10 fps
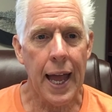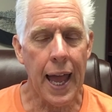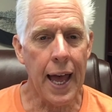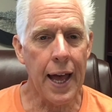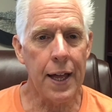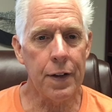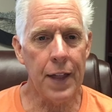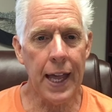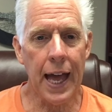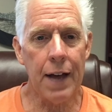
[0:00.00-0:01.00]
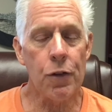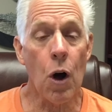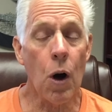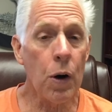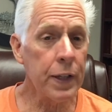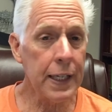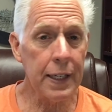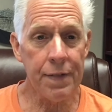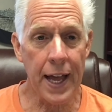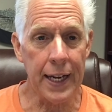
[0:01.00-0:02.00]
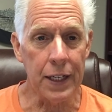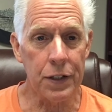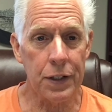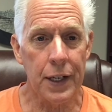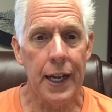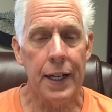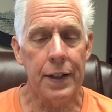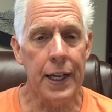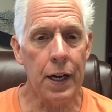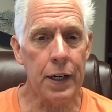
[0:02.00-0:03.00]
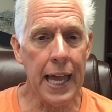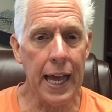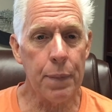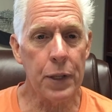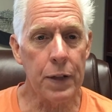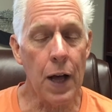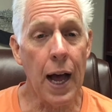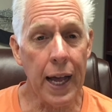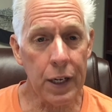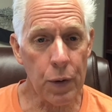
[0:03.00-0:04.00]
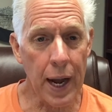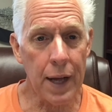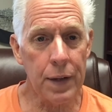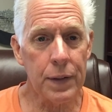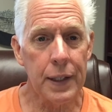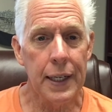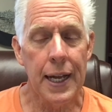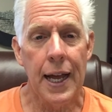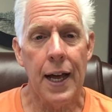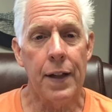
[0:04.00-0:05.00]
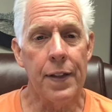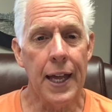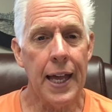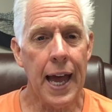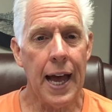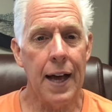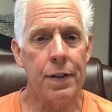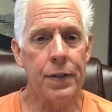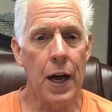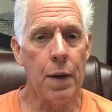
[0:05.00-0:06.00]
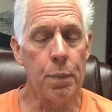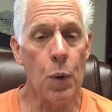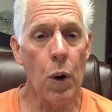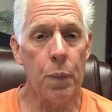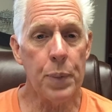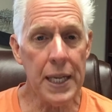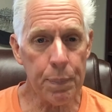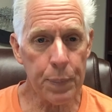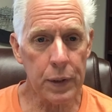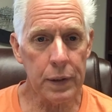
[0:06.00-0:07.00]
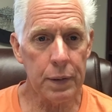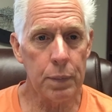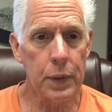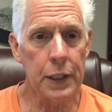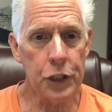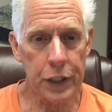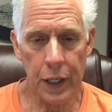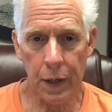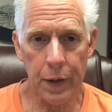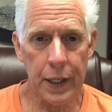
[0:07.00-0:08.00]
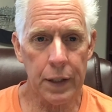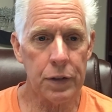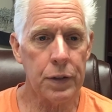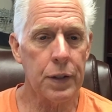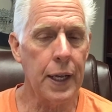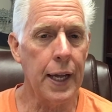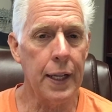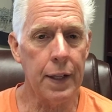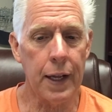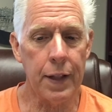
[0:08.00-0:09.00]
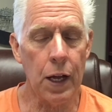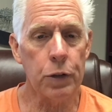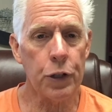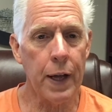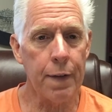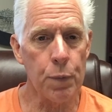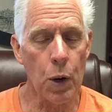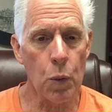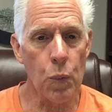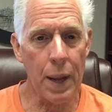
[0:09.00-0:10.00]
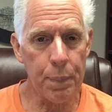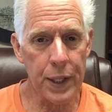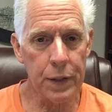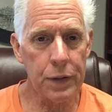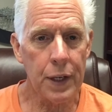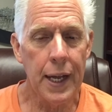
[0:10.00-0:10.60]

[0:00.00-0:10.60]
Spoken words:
and they have all the advantage. They are camped on the high ground. They have more people, chariots, and they also have more weapons,